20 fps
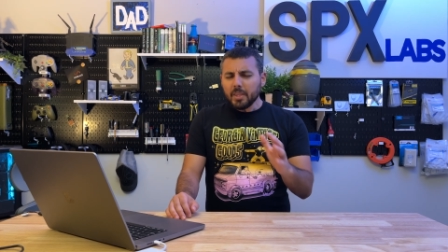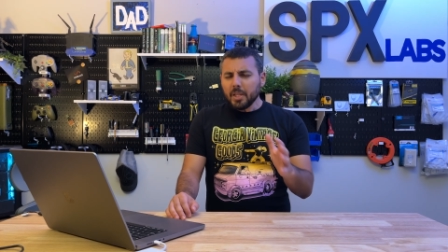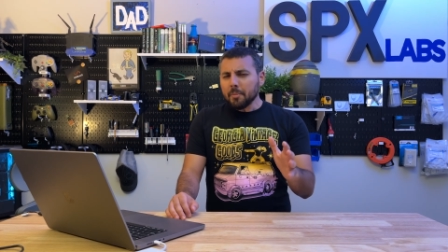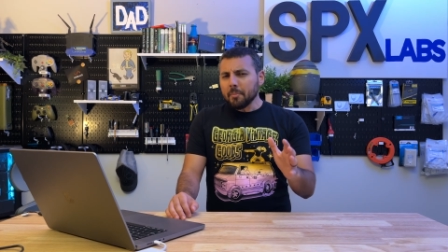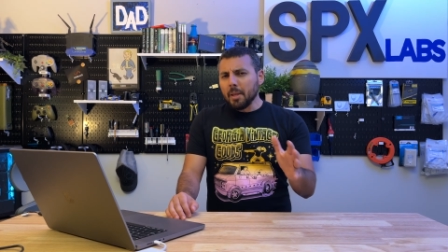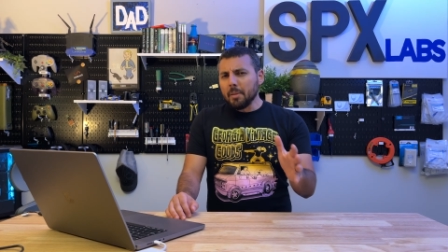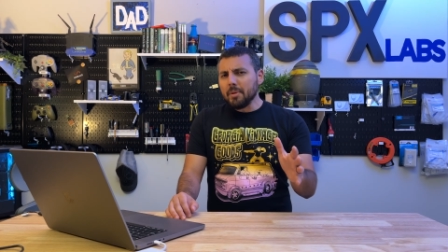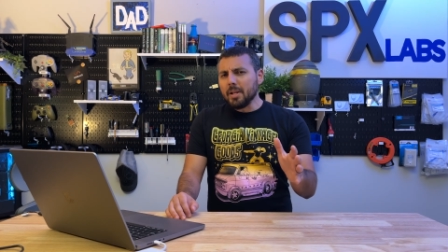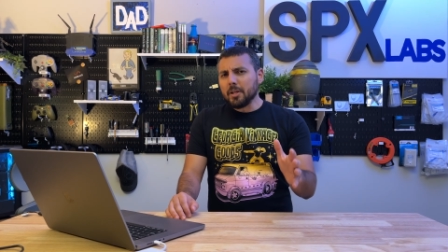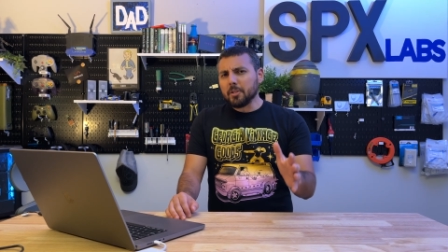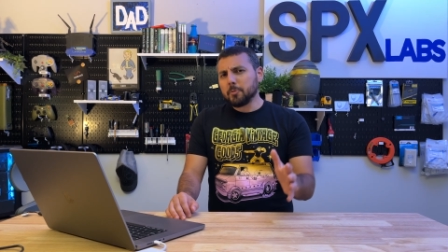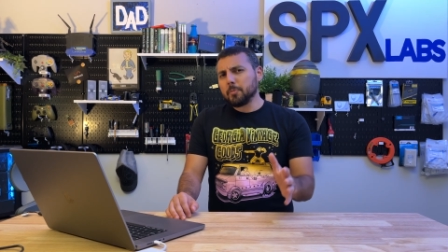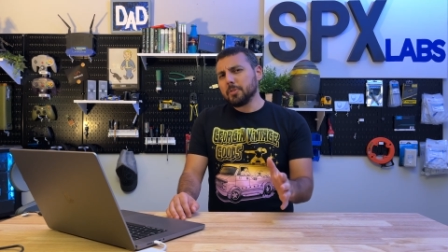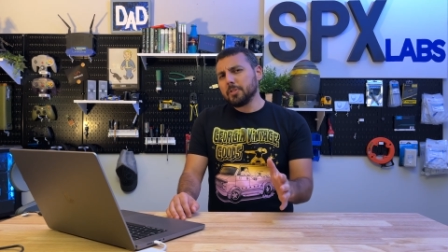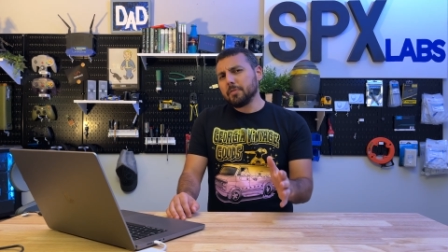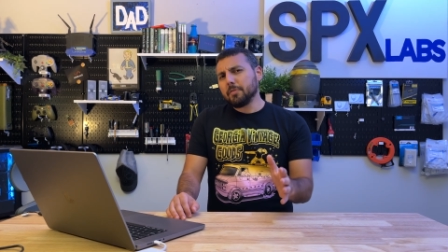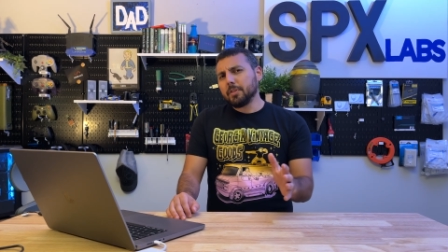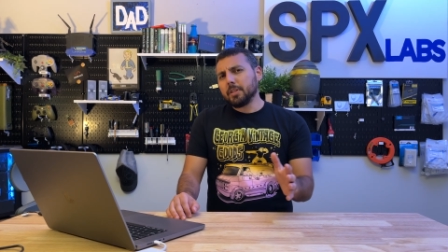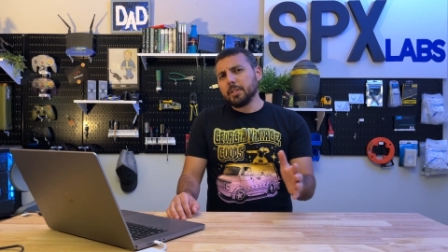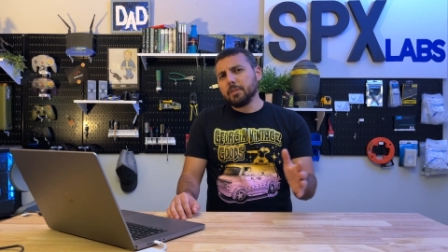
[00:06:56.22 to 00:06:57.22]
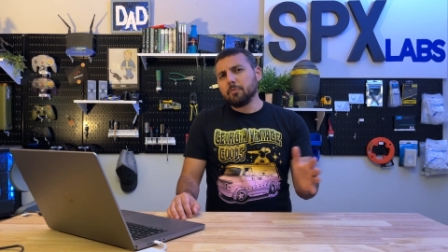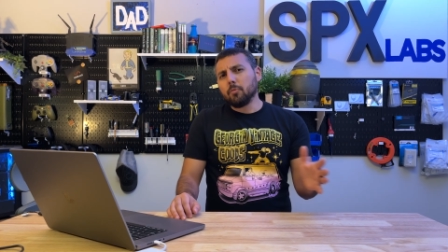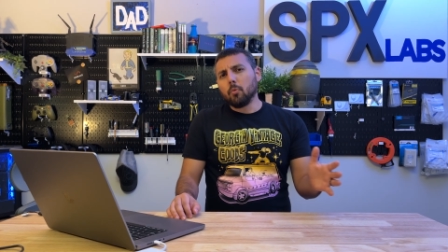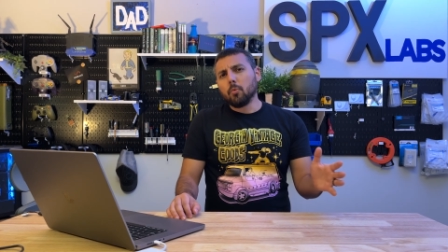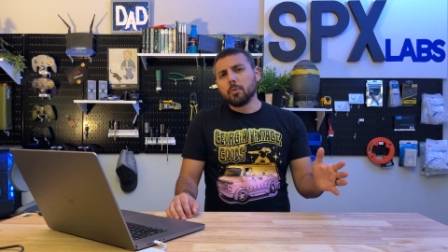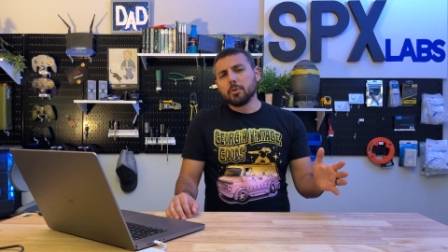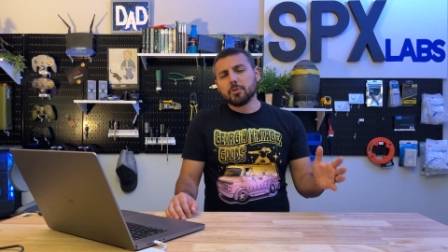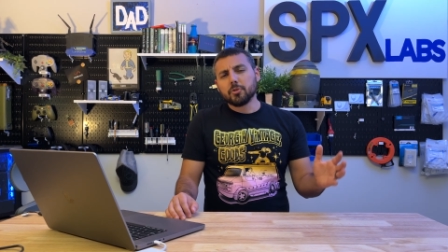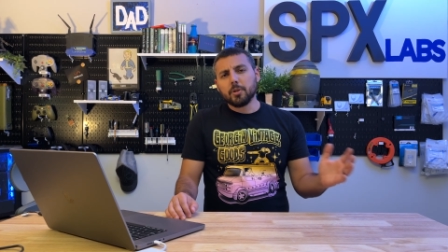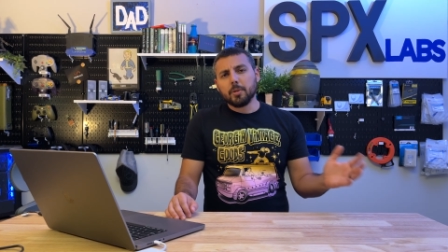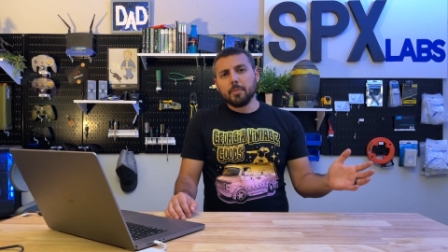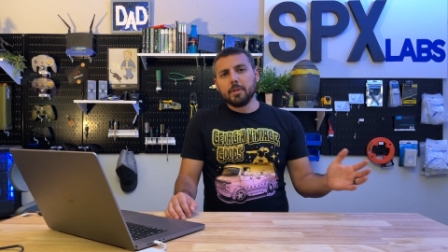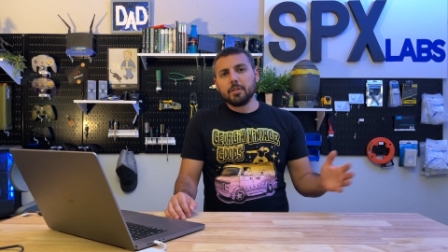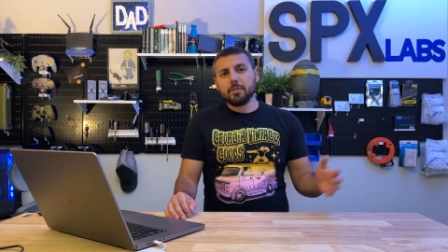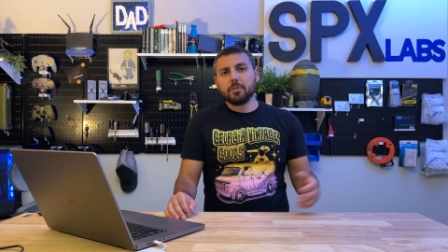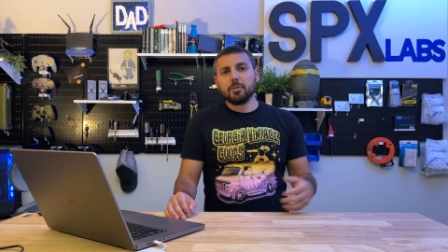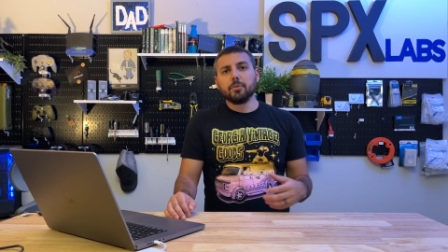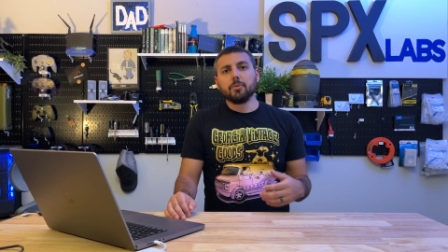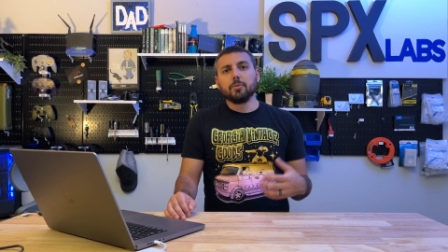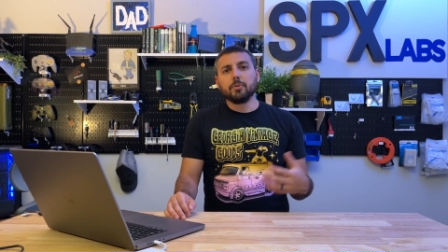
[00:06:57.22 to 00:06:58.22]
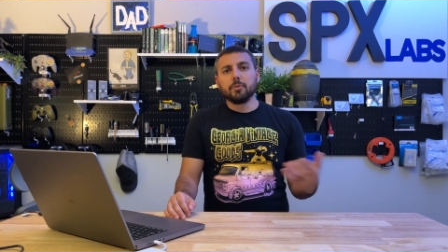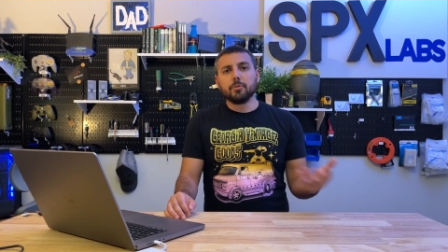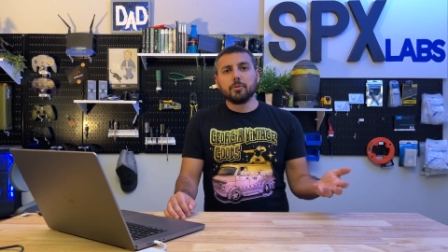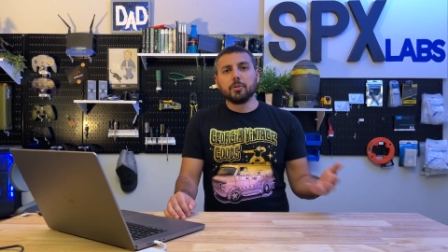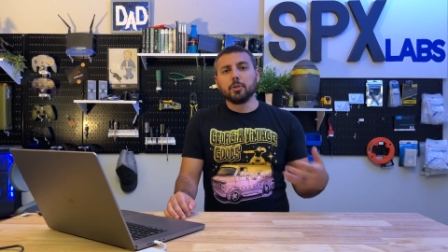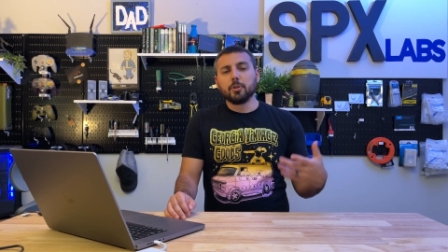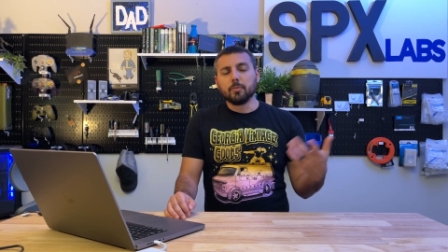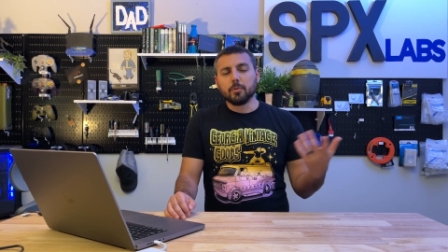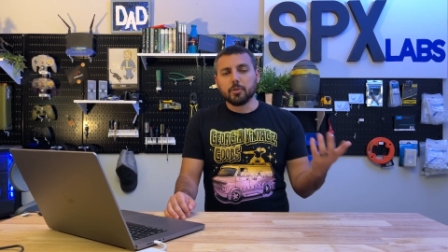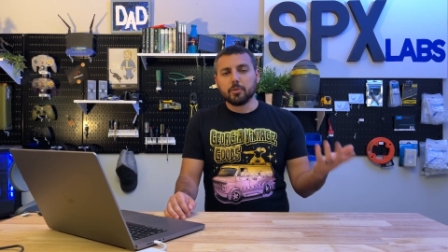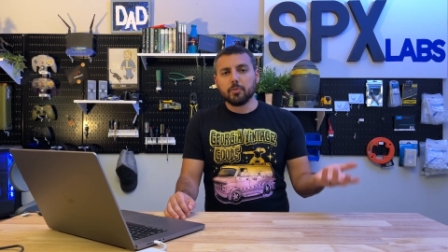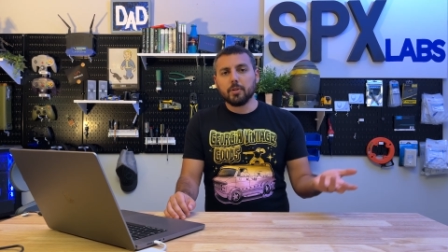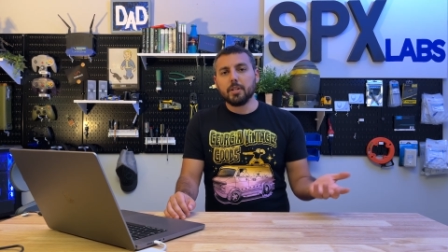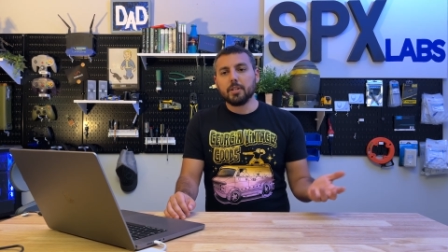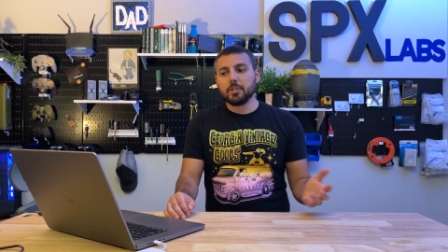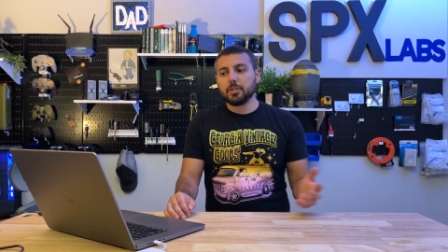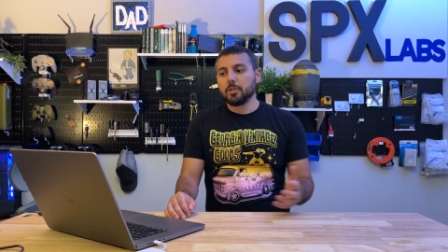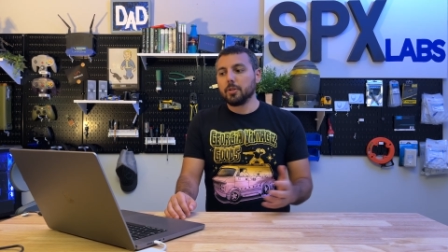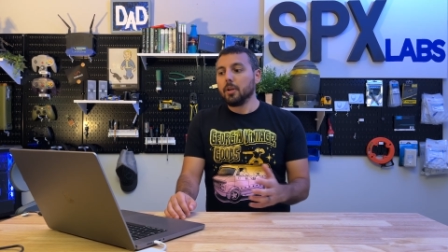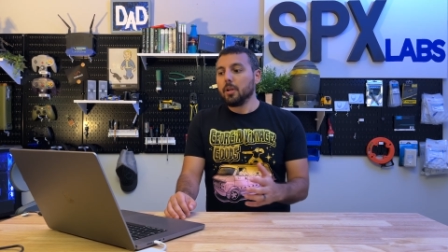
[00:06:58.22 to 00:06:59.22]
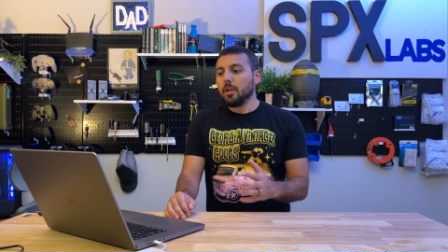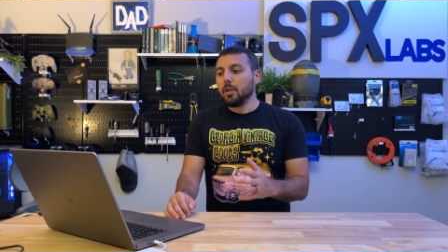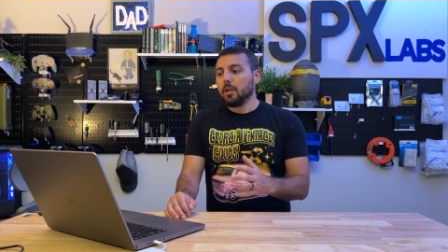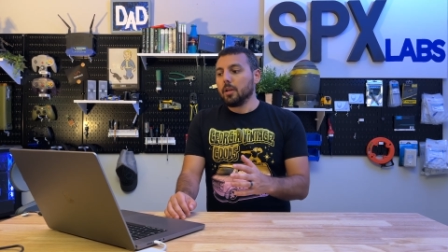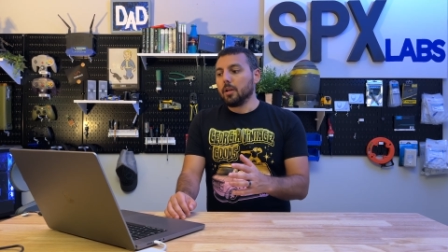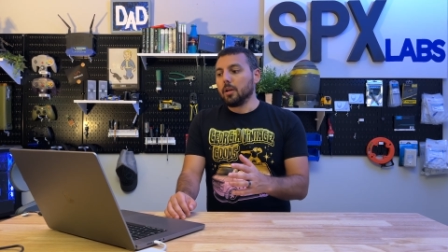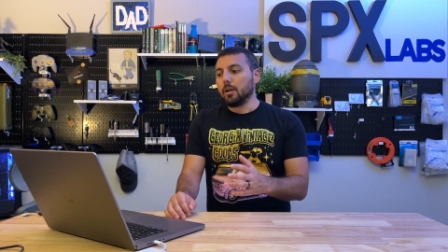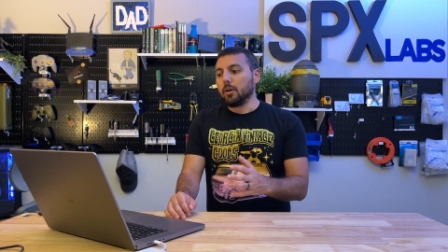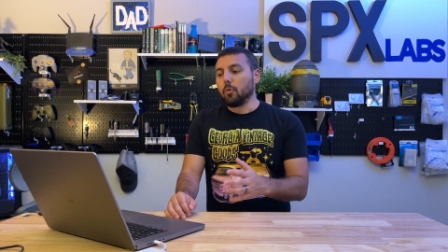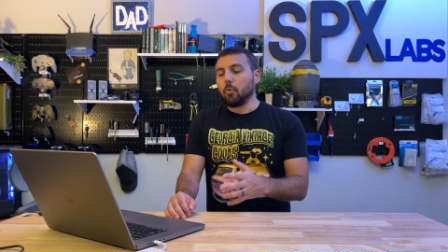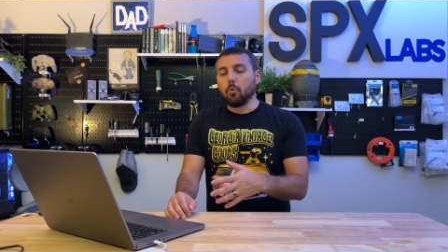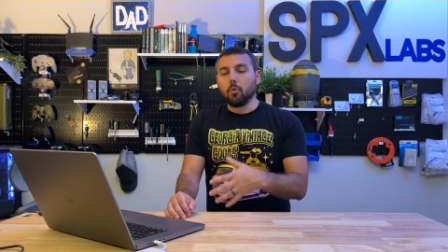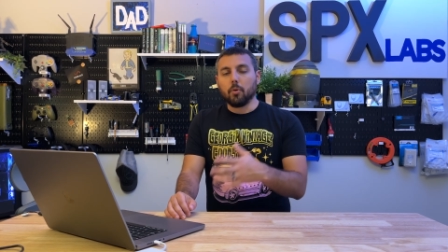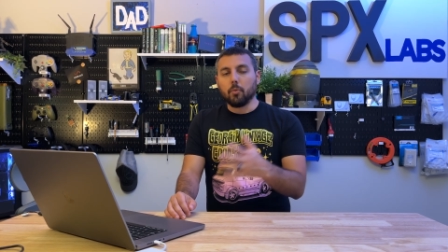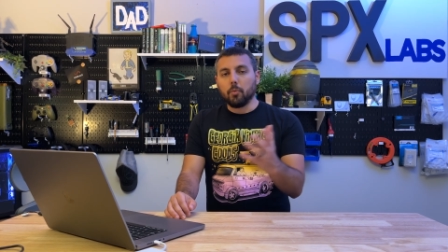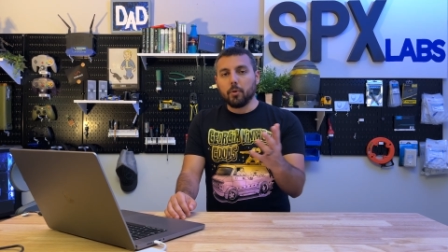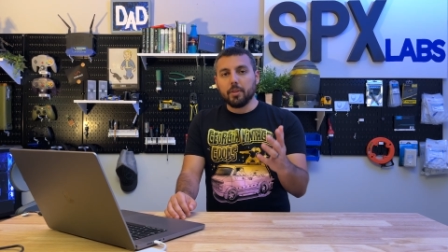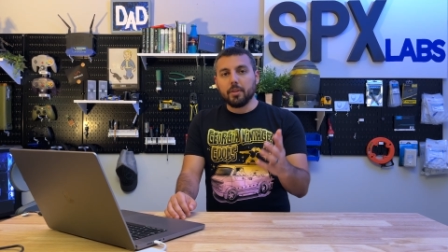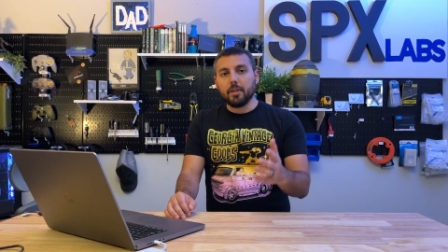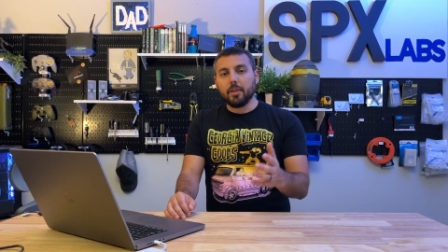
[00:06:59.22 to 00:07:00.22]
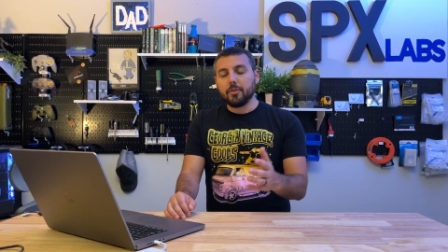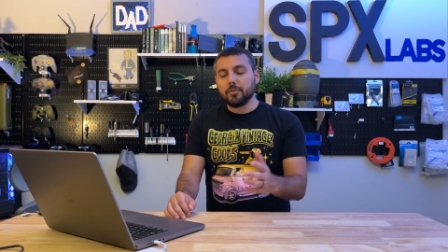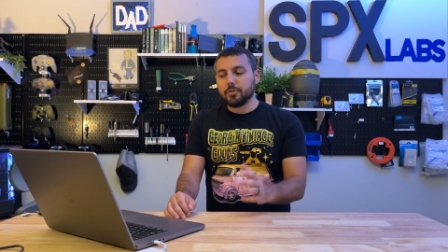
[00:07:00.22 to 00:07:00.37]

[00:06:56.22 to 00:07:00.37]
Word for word: maybe not specifically for streaming to YouTube or Twitch uh, or one of the other